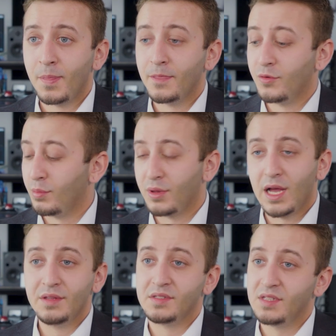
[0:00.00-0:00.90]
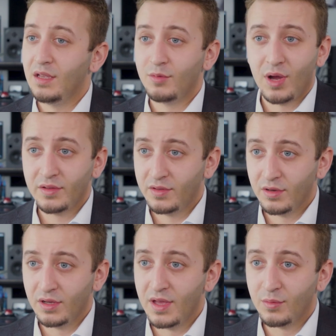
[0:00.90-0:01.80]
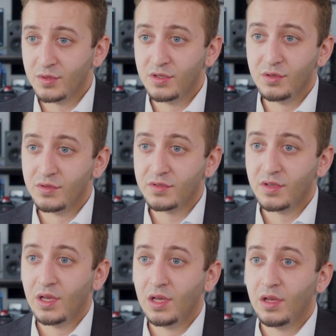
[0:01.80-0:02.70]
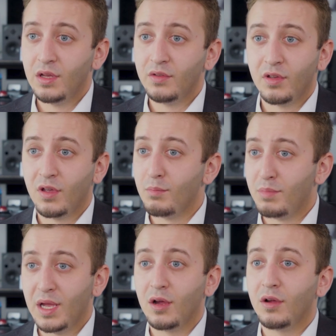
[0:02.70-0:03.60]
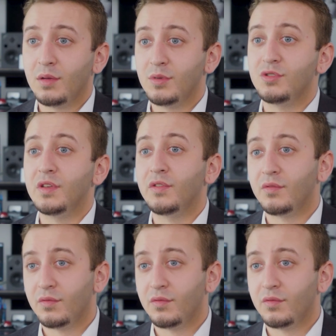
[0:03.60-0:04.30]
to apply the same criteria that was used to compare images